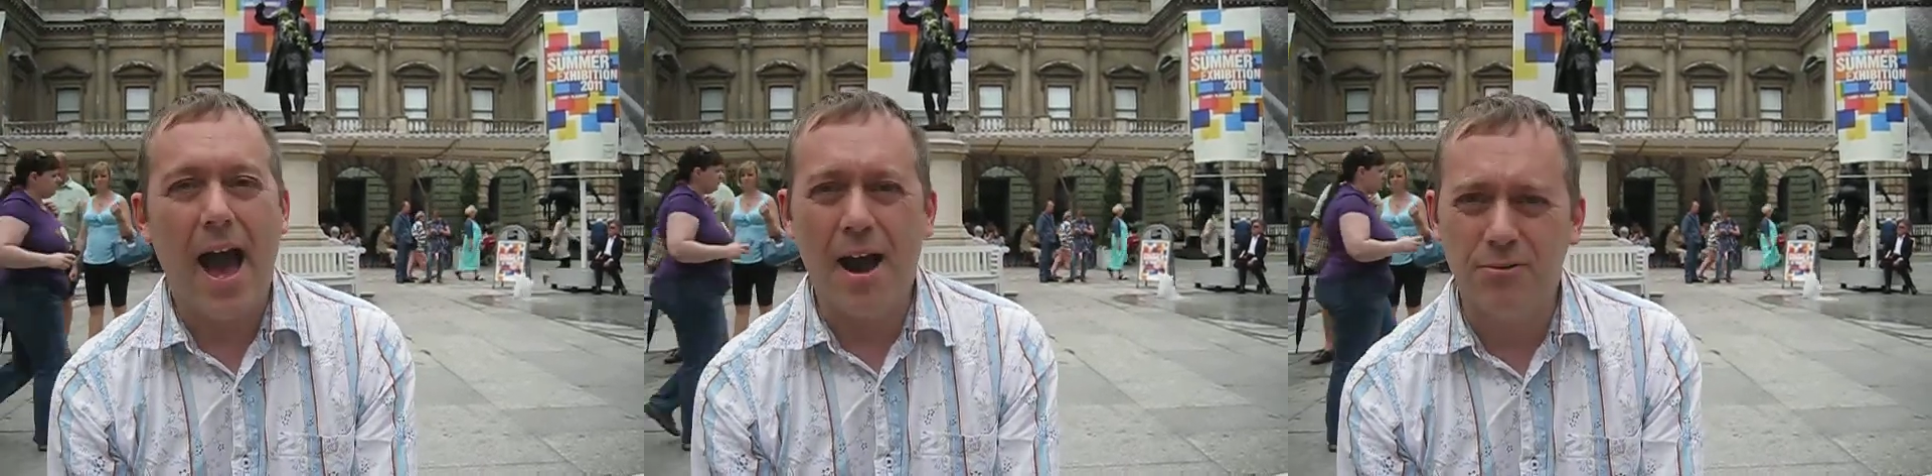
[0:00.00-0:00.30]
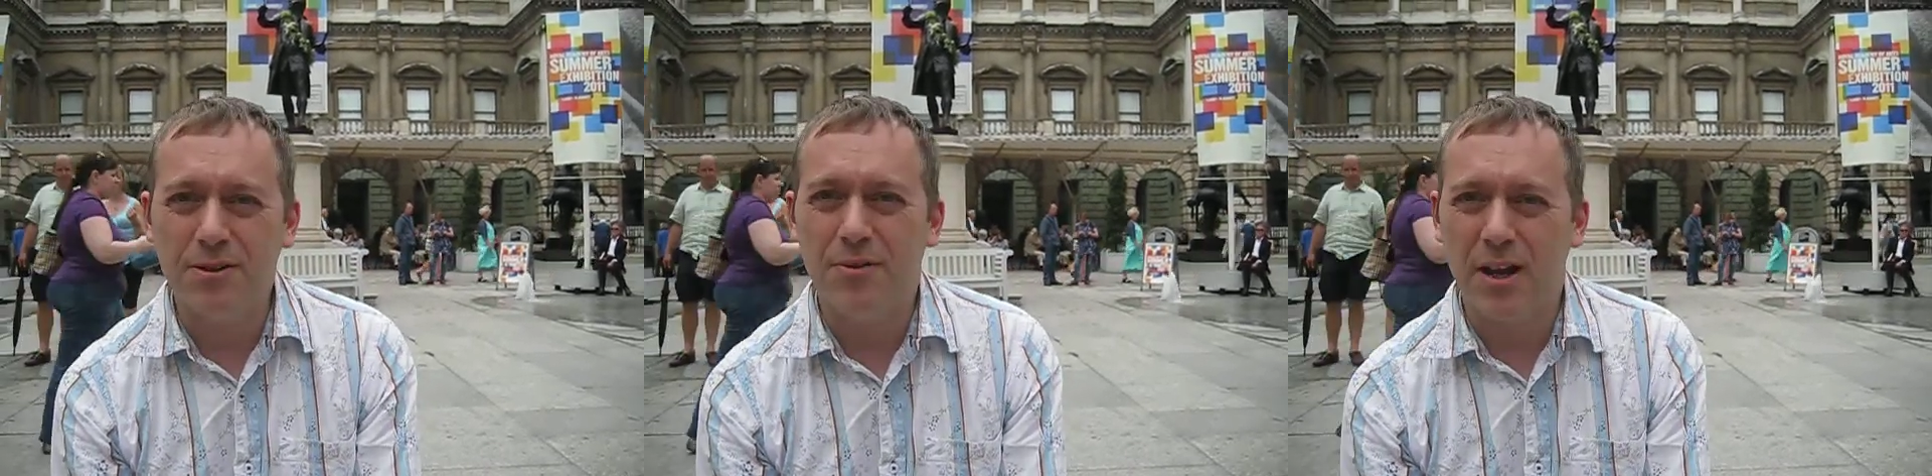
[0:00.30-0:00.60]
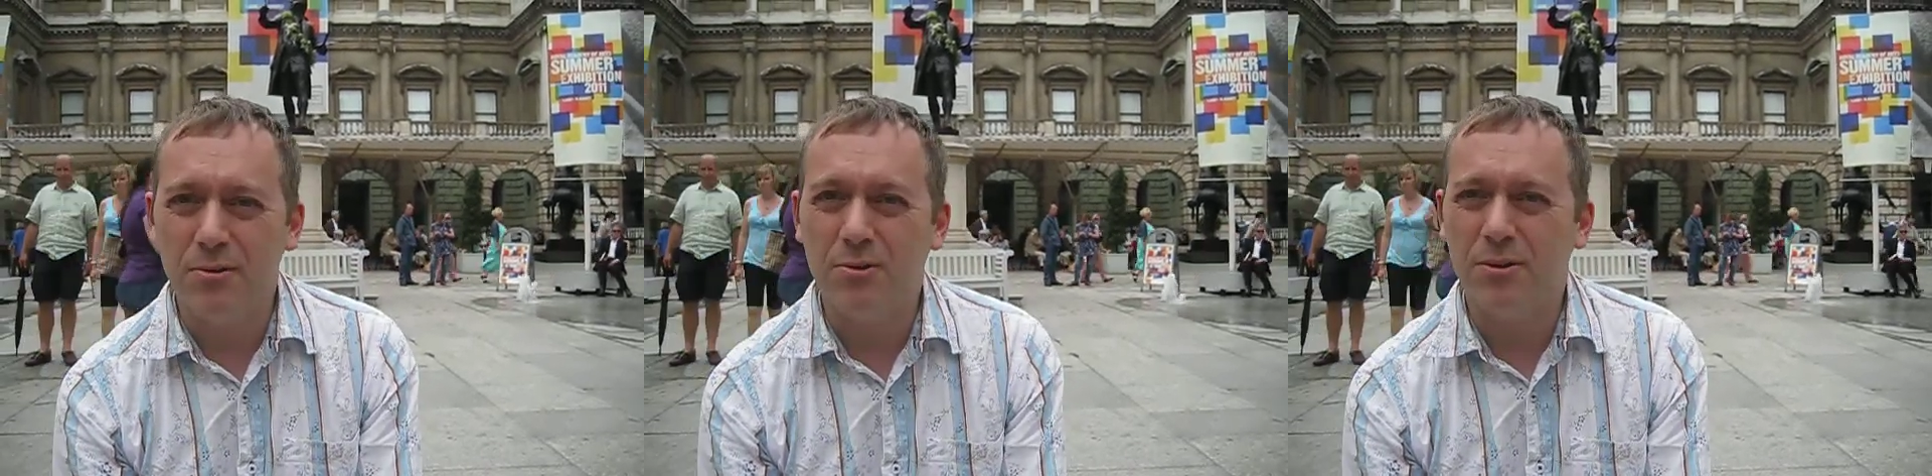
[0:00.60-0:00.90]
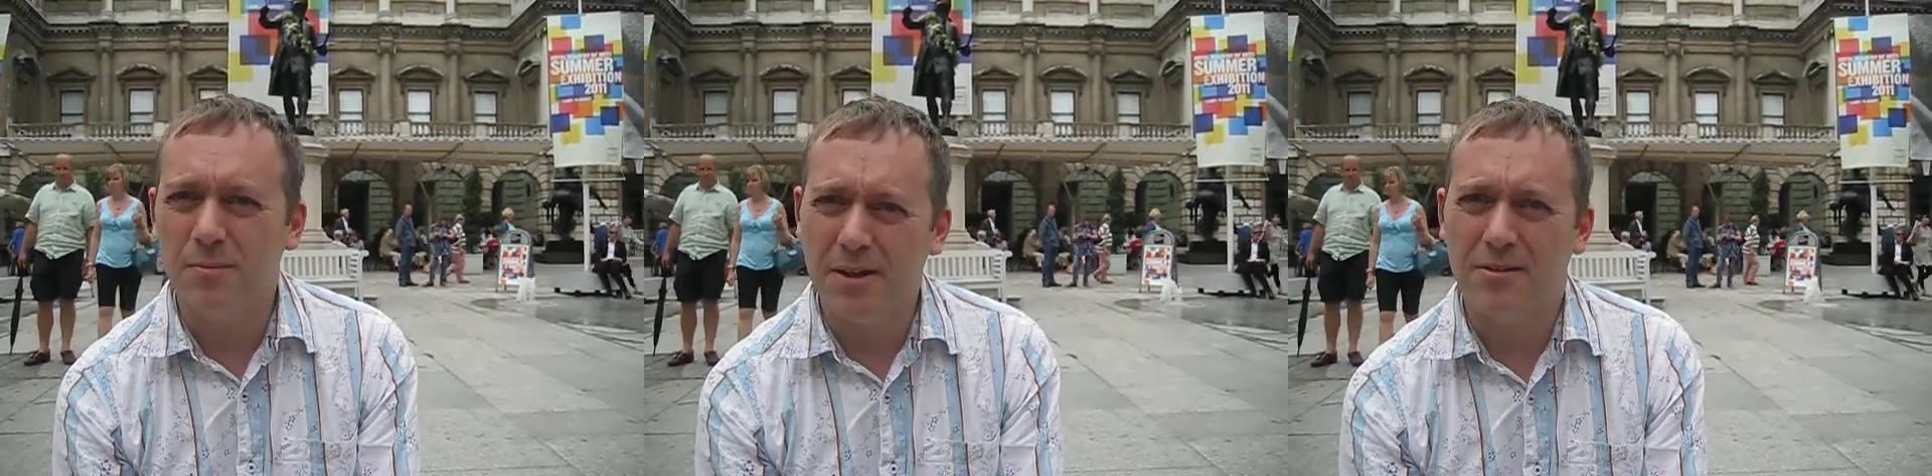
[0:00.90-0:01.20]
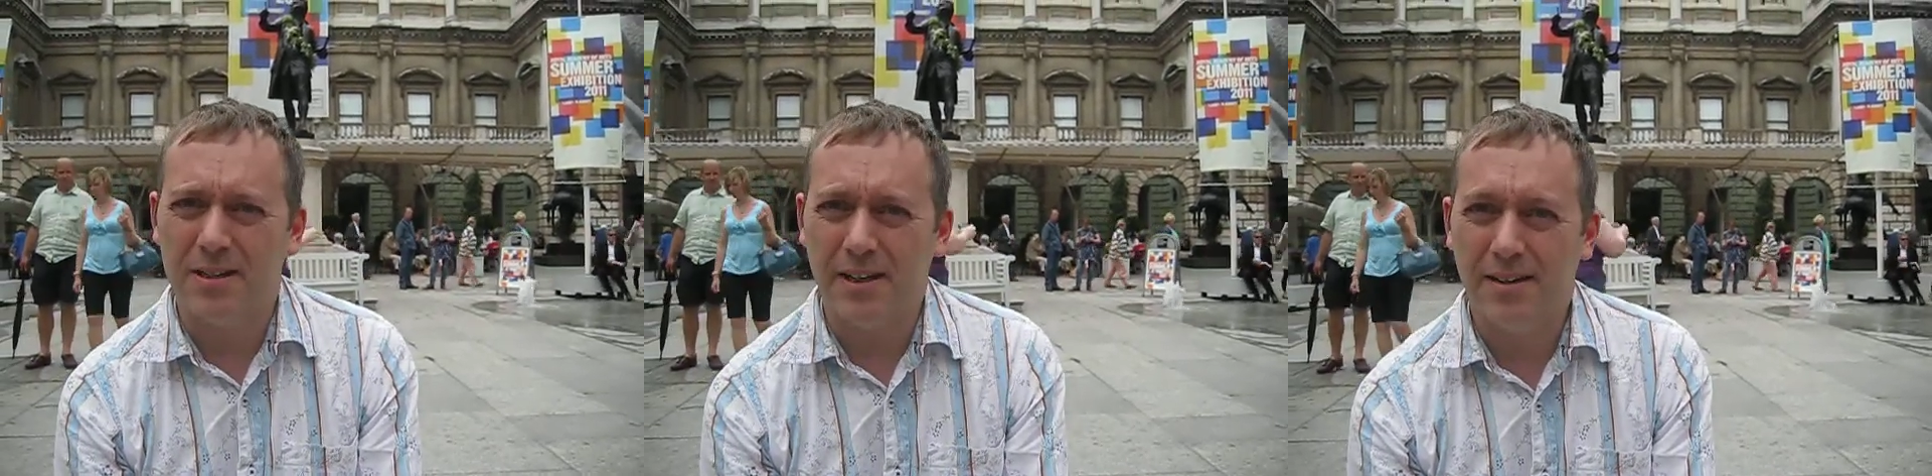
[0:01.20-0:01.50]
out of the local
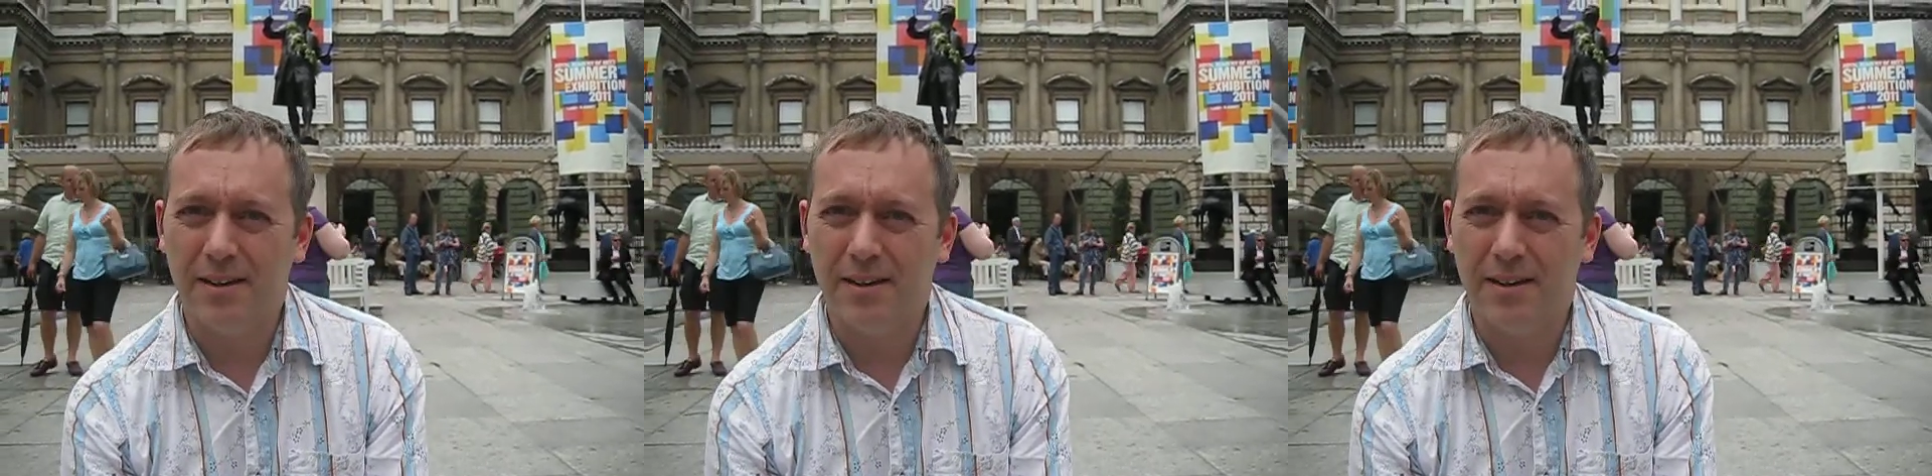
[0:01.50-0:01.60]
community?